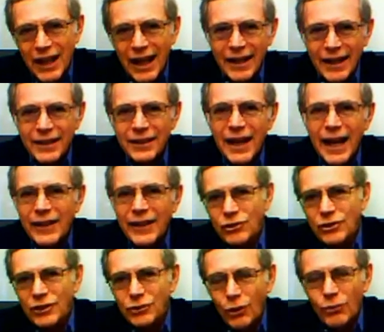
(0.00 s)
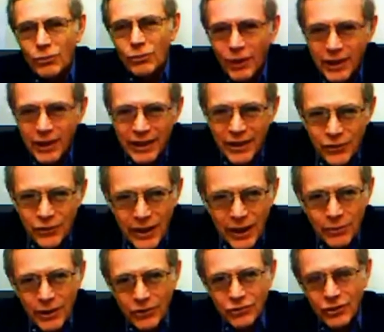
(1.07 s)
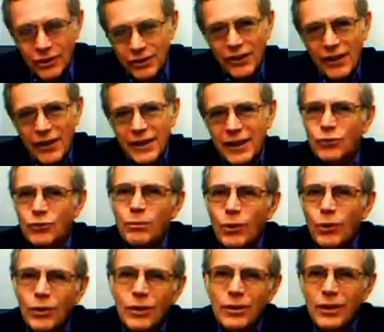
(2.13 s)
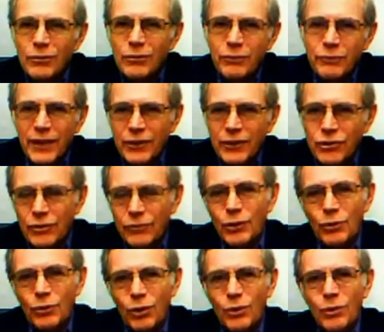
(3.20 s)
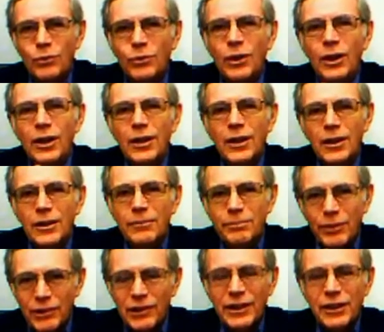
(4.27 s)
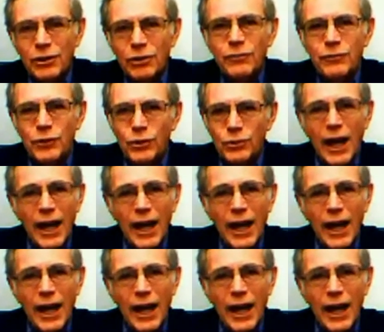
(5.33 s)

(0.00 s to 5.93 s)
I actually don't want to answer that question because I think it's more a reflection of your own political view.